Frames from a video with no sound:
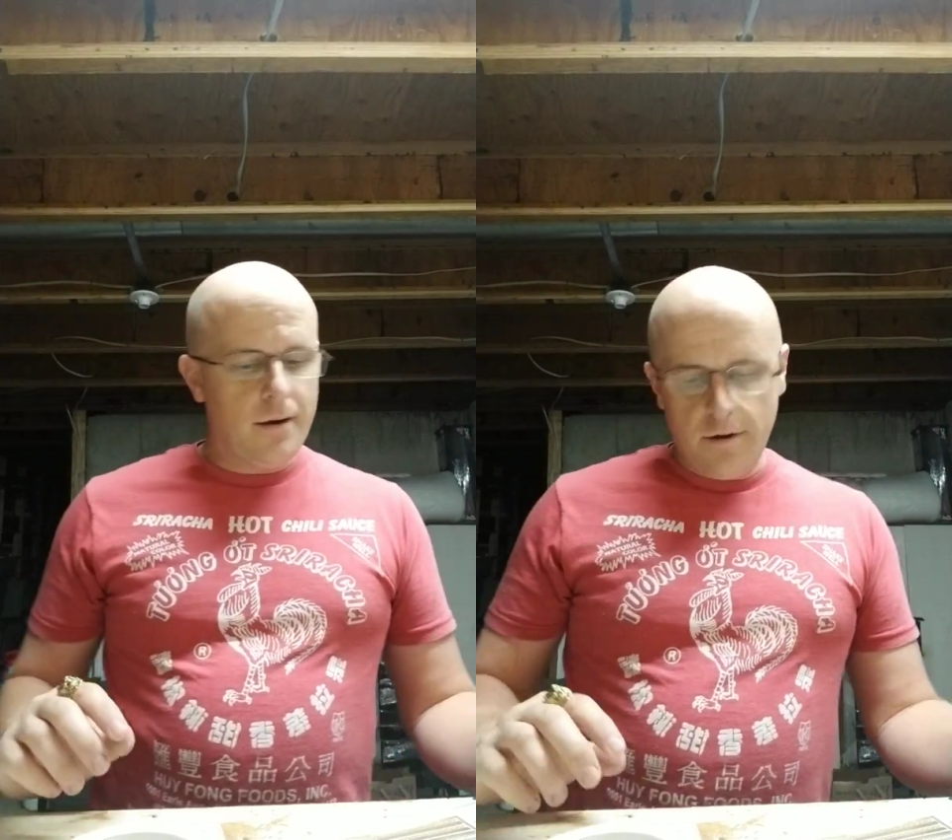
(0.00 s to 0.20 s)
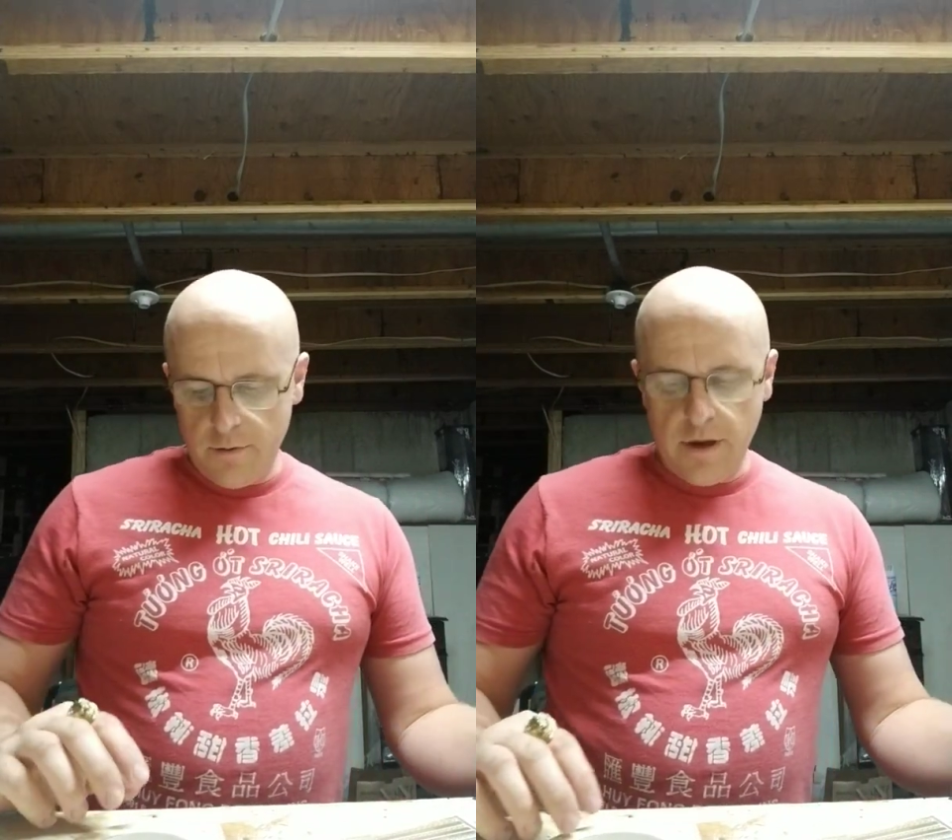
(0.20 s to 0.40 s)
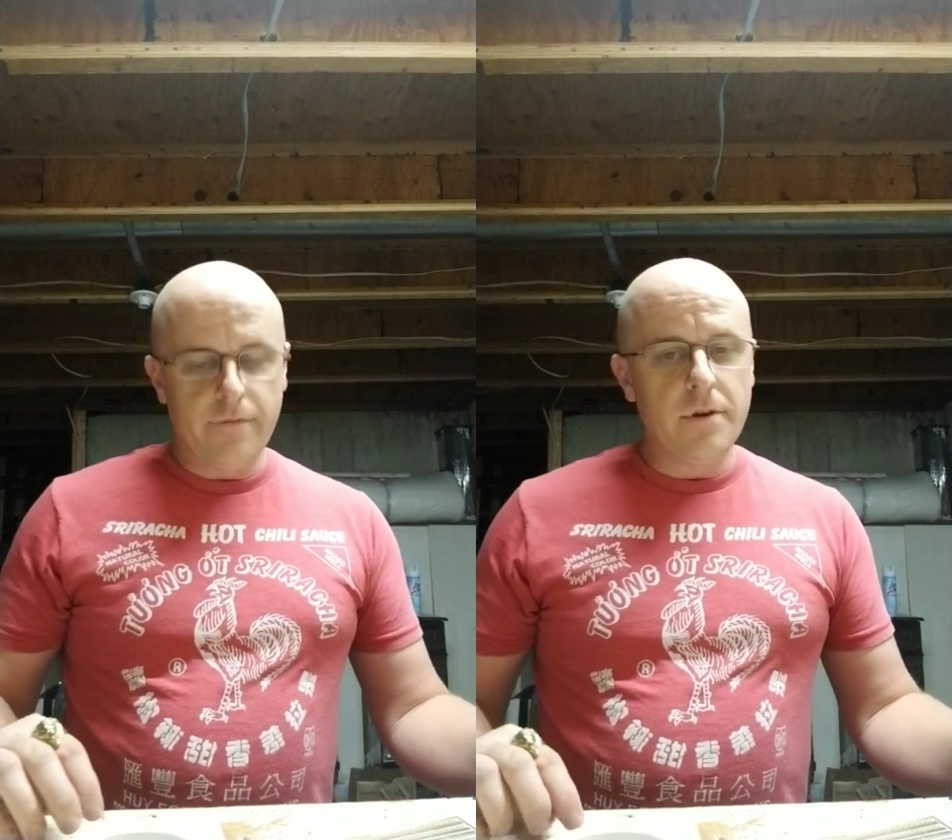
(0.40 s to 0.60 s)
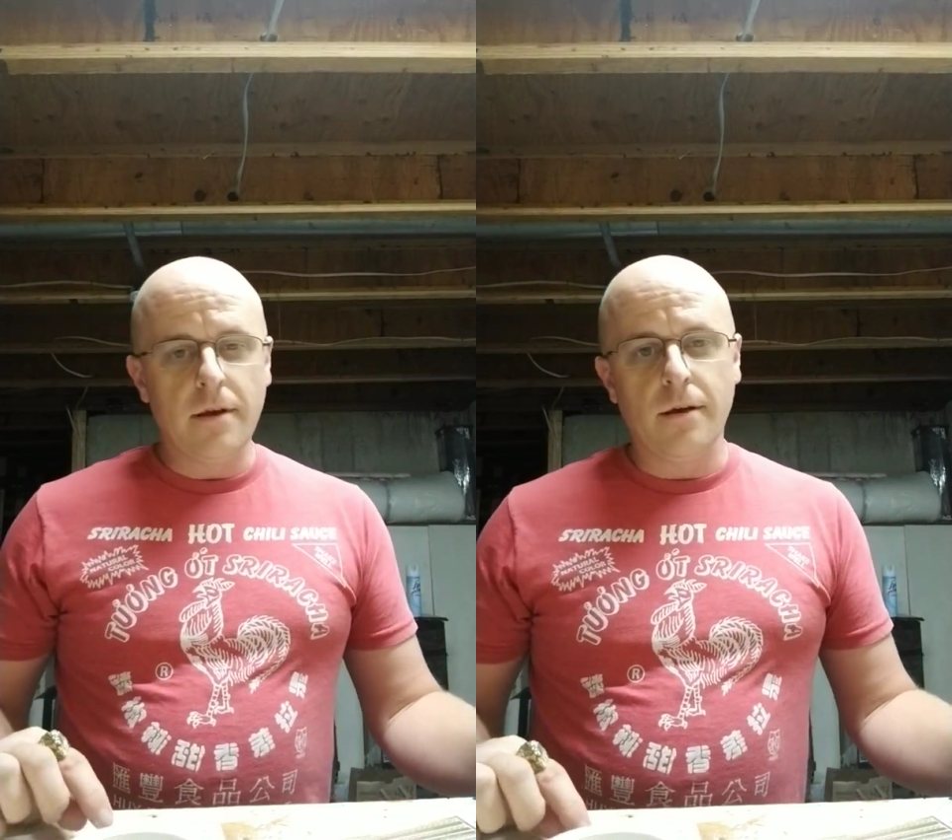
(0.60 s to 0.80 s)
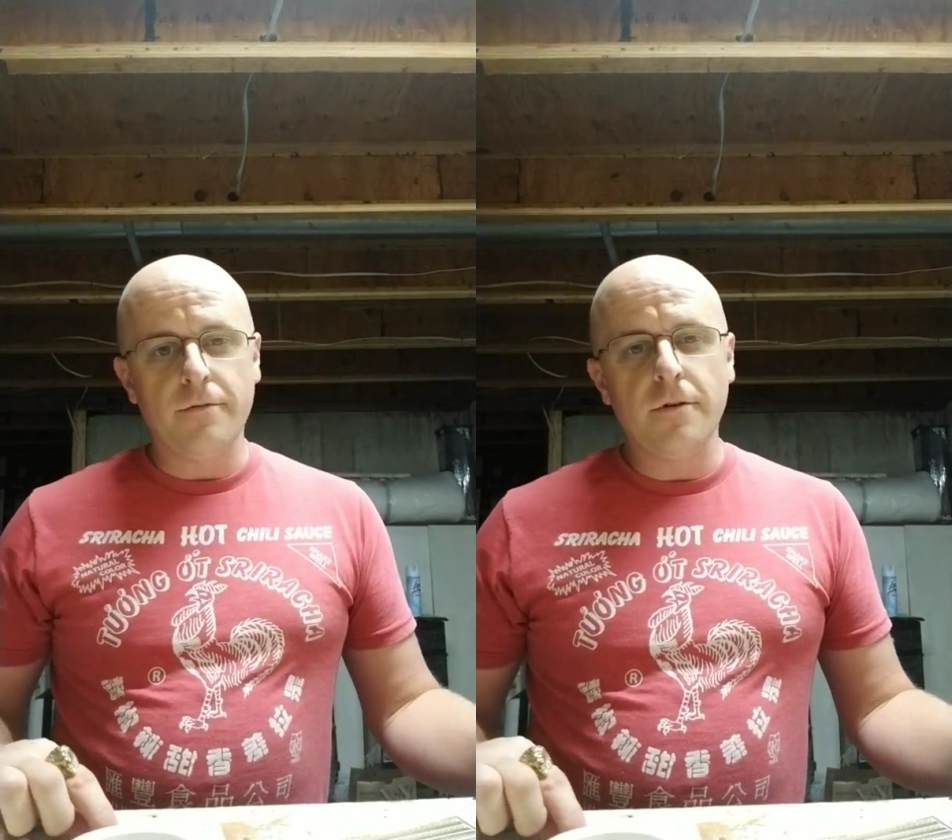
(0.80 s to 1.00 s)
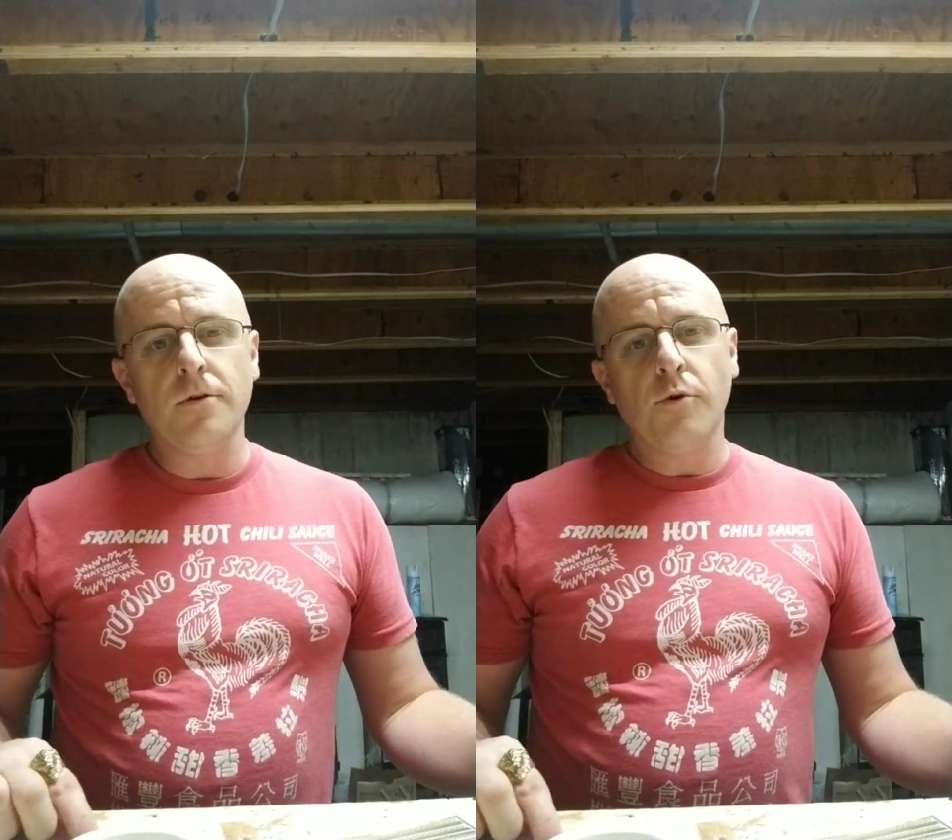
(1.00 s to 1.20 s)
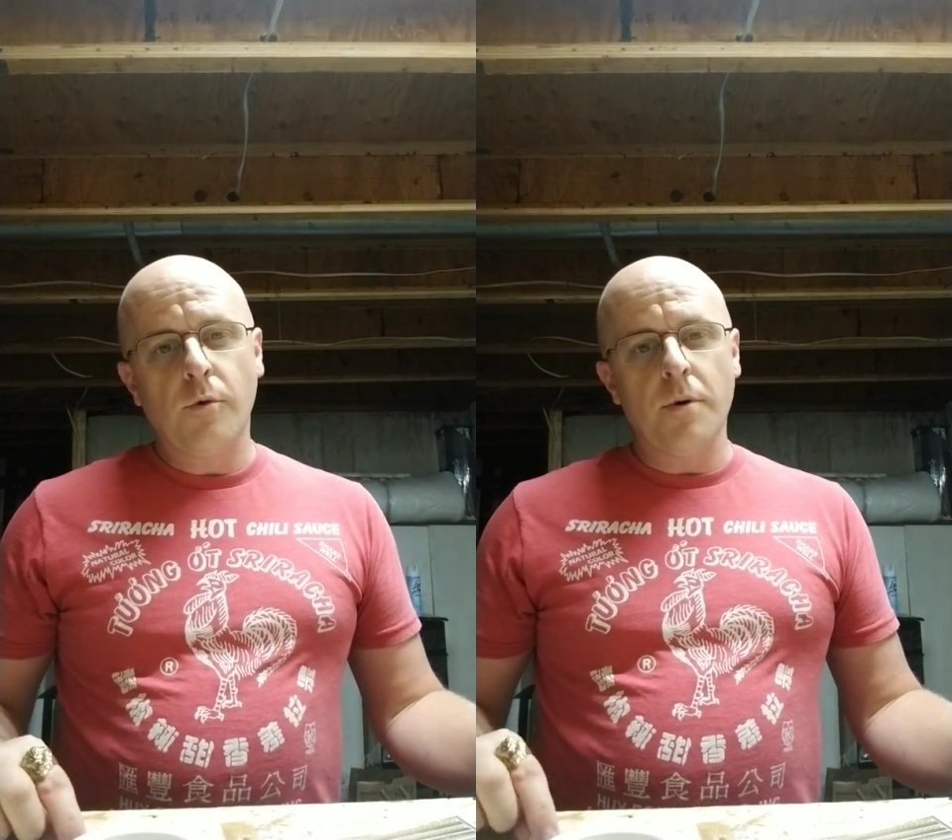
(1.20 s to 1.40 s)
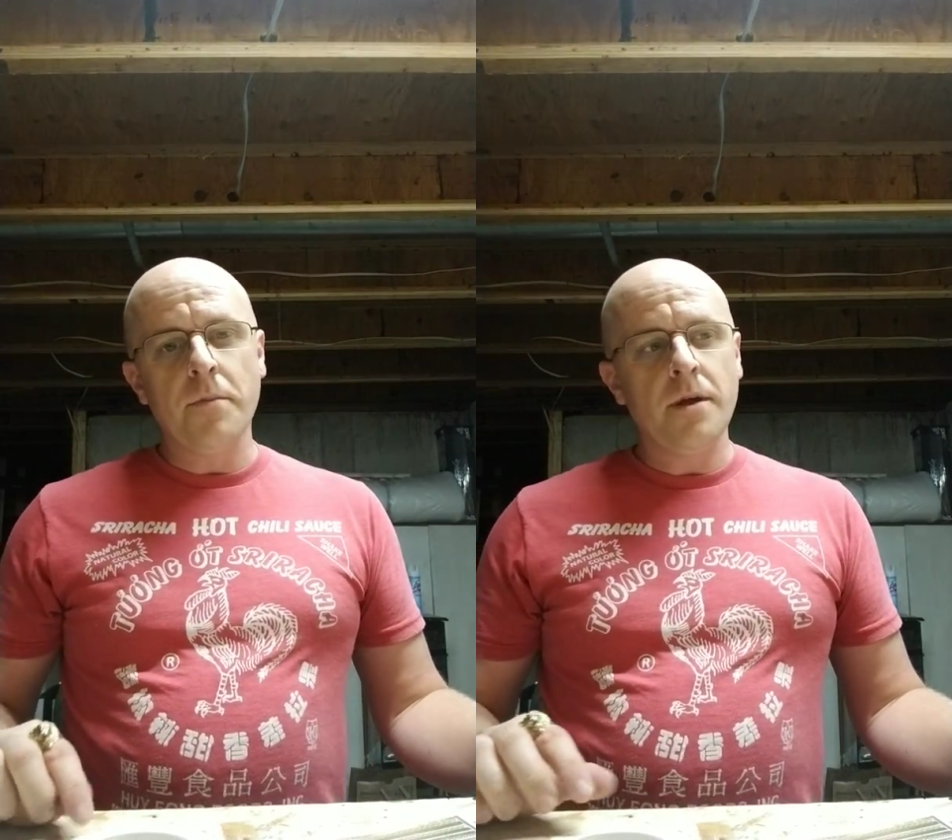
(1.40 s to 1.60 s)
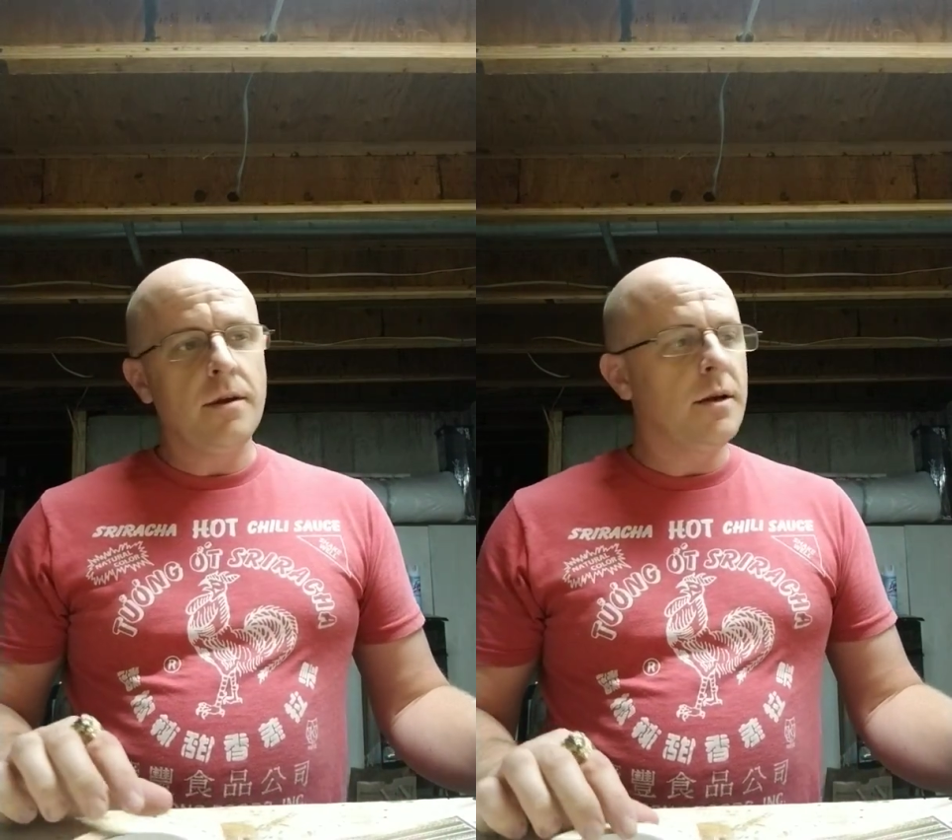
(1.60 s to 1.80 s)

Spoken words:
I don't have any kind of video equipment,